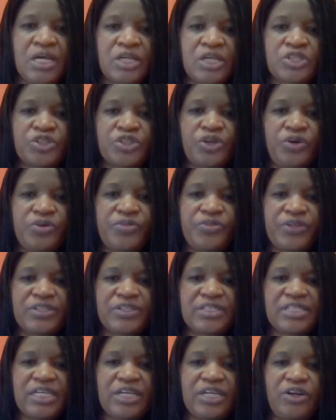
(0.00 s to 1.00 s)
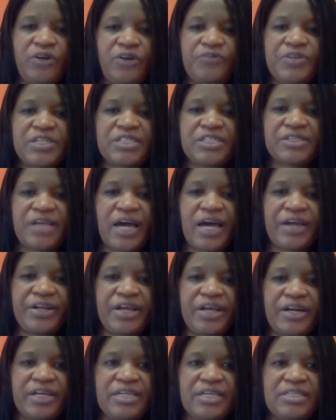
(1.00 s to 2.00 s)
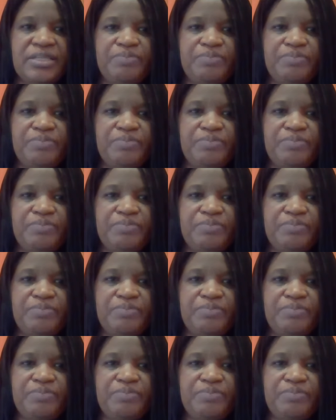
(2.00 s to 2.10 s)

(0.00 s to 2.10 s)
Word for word: So the sin of dishonoring